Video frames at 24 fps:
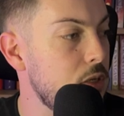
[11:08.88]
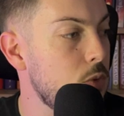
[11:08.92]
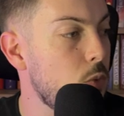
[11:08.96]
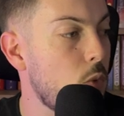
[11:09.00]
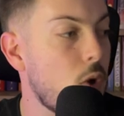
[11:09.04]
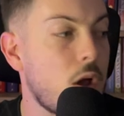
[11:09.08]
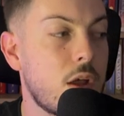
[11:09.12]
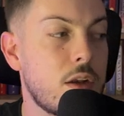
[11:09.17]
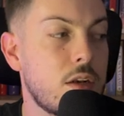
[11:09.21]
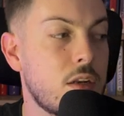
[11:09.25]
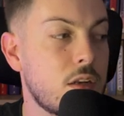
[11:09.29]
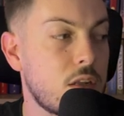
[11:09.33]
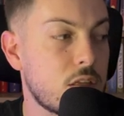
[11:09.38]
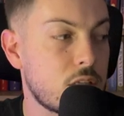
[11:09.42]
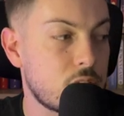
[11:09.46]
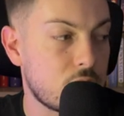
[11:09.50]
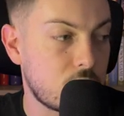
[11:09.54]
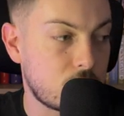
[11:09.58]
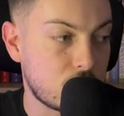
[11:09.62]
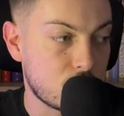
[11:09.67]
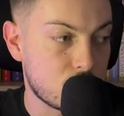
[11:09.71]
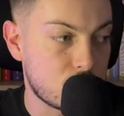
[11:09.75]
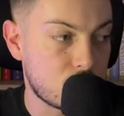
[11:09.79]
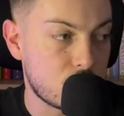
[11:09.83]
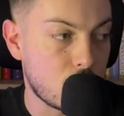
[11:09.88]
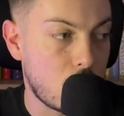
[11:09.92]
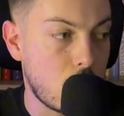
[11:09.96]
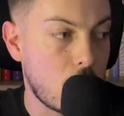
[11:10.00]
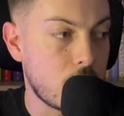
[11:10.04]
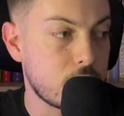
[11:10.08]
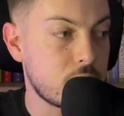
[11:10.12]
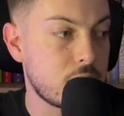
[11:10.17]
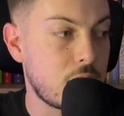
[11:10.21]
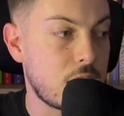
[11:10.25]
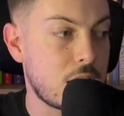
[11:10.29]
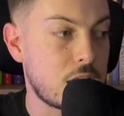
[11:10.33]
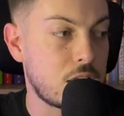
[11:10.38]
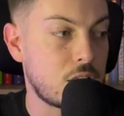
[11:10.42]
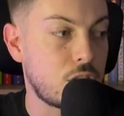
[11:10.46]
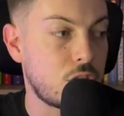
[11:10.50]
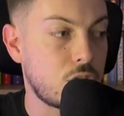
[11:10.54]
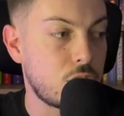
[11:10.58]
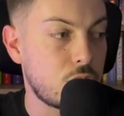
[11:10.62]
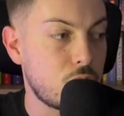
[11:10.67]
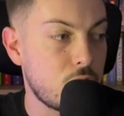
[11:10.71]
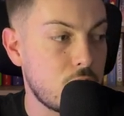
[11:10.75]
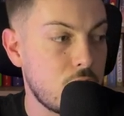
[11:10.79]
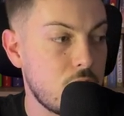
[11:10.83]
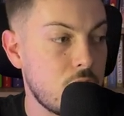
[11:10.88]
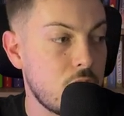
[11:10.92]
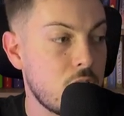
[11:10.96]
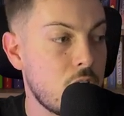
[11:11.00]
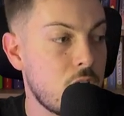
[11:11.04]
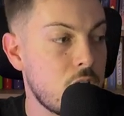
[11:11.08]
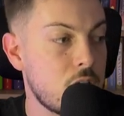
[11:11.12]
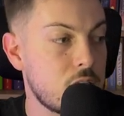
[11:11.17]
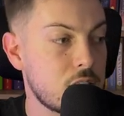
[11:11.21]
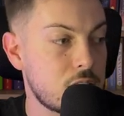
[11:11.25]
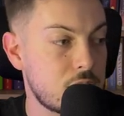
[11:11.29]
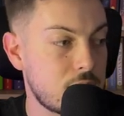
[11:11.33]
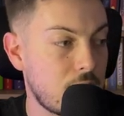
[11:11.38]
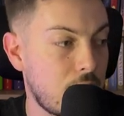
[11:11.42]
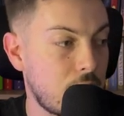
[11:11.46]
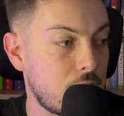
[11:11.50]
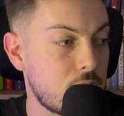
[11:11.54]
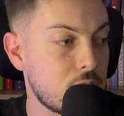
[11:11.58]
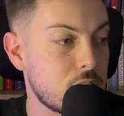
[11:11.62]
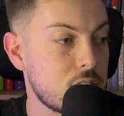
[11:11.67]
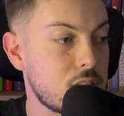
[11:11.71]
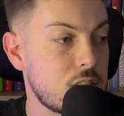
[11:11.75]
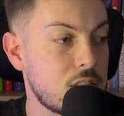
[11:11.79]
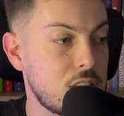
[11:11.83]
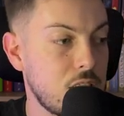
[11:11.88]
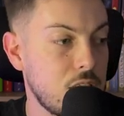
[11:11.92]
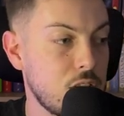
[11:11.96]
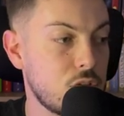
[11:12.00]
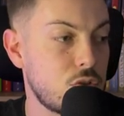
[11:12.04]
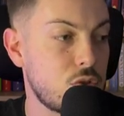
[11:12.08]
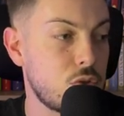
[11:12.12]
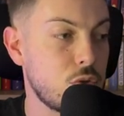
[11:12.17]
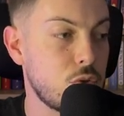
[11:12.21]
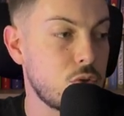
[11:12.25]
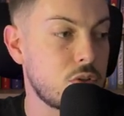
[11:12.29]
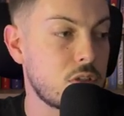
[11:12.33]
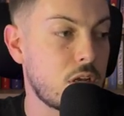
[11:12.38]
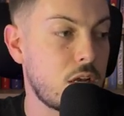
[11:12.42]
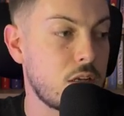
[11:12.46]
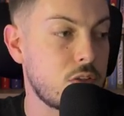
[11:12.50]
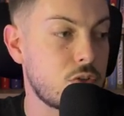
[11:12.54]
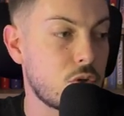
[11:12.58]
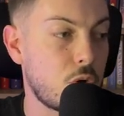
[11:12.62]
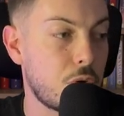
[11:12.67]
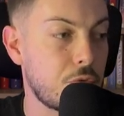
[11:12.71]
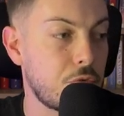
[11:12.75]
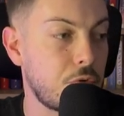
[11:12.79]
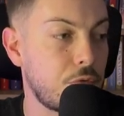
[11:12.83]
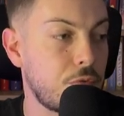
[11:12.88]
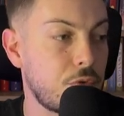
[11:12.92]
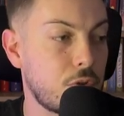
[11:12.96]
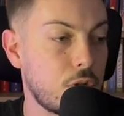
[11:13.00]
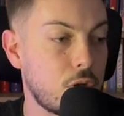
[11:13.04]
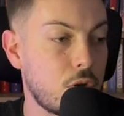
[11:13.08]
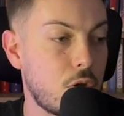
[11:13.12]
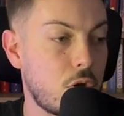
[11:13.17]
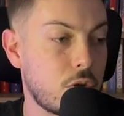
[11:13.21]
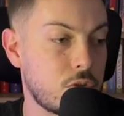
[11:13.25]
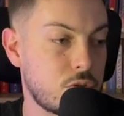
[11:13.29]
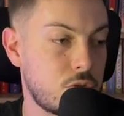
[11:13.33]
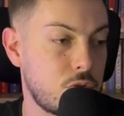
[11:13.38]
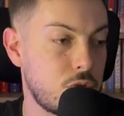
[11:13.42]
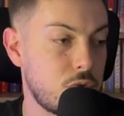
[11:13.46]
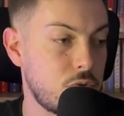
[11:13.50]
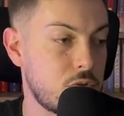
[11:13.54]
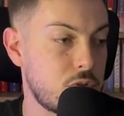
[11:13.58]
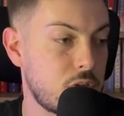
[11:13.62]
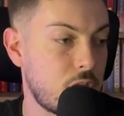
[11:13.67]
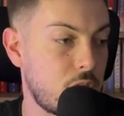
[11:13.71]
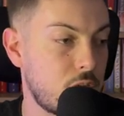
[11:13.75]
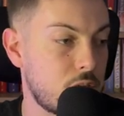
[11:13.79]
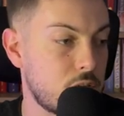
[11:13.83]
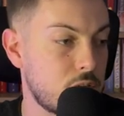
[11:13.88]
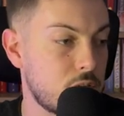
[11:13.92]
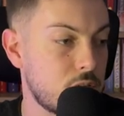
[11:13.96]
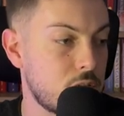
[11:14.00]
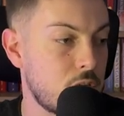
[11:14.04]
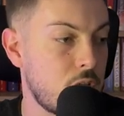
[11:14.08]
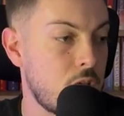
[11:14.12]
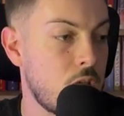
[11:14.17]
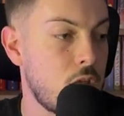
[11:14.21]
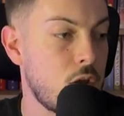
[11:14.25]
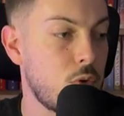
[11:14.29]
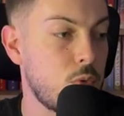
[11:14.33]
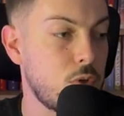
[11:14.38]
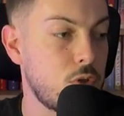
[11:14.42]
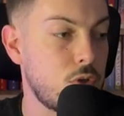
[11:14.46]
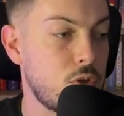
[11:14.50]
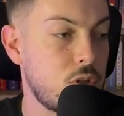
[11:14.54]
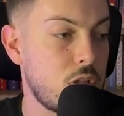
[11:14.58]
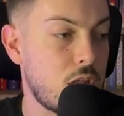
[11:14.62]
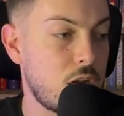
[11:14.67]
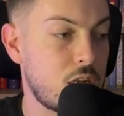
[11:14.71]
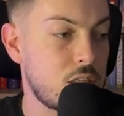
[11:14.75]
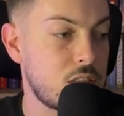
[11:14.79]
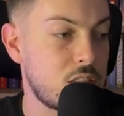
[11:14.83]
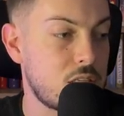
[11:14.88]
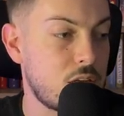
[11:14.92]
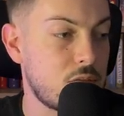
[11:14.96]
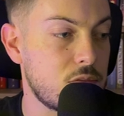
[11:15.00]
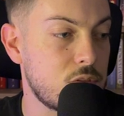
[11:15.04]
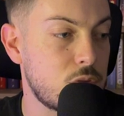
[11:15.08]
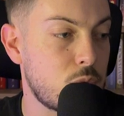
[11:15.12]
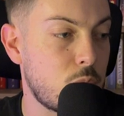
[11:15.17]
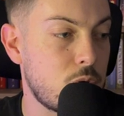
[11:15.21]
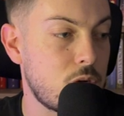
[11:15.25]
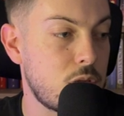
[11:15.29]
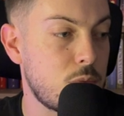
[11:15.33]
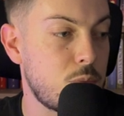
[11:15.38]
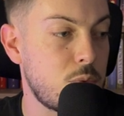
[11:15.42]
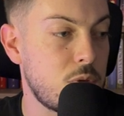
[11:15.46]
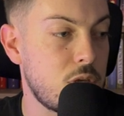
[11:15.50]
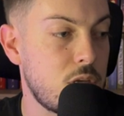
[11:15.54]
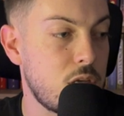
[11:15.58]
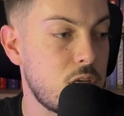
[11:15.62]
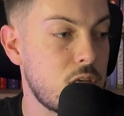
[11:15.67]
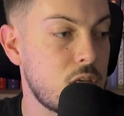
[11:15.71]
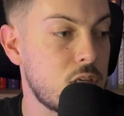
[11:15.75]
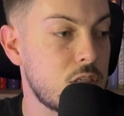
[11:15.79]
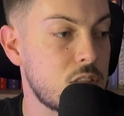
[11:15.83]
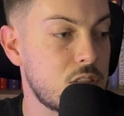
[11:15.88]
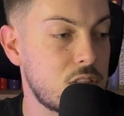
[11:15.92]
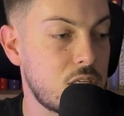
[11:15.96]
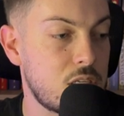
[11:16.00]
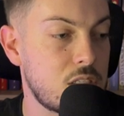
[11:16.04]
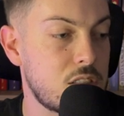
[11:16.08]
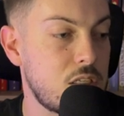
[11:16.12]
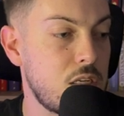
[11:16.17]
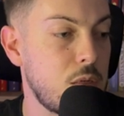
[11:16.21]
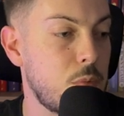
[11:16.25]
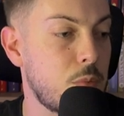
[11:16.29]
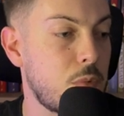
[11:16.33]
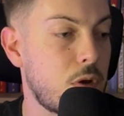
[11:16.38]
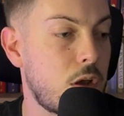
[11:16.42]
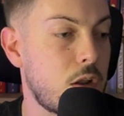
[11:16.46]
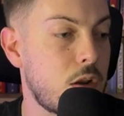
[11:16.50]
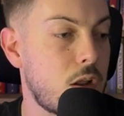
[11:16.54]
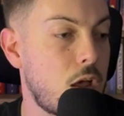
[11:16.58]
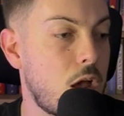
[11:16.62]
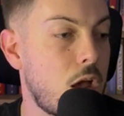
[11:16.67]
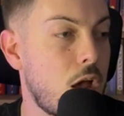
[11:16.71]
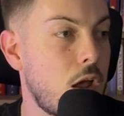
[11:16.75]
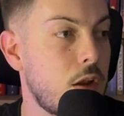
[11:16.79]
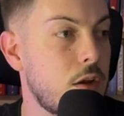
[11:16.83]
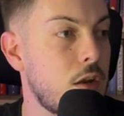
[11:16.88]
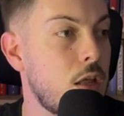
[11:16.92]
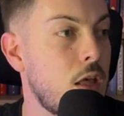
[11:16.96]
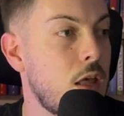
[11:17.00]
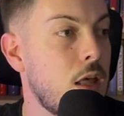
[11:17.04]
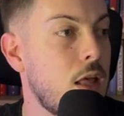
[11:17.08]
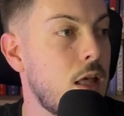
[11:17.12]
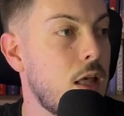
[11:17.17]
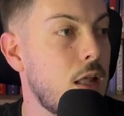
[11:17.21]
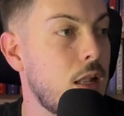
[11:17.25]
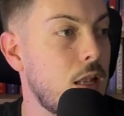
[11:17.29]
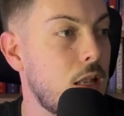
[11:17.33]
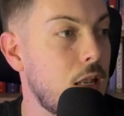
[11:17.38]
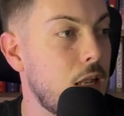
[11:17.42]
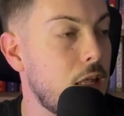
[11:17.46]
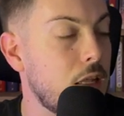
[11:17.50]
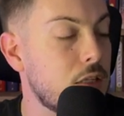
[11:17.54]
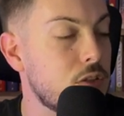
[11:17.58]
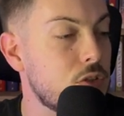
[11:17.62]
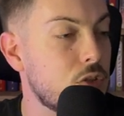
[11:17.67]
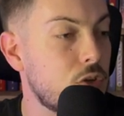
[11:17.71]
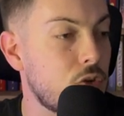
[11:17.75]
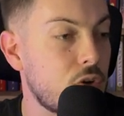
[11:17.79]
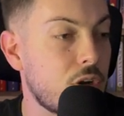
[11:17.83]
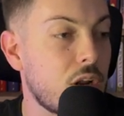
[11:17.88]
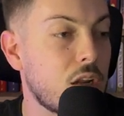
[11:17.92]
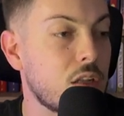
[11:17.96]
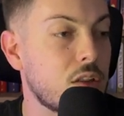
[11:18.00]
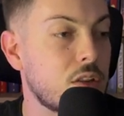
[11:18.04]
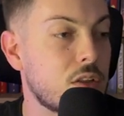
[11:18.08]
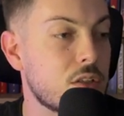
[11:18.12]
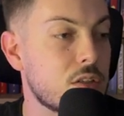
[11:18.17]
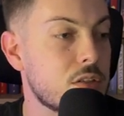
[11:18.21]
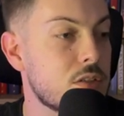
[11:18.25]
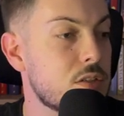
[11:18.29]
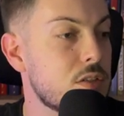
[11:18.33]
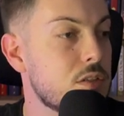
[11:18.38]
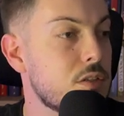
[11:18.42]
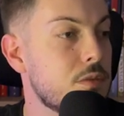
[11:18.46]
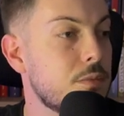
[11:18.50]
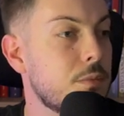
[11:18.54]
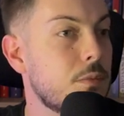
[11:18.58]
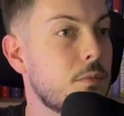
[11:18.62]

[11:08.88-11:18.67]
1 at the start, and at 3 seconds, scene 2 takes over for the last 2 seconds. We're doing that at 720p, 16:9. Let's create this.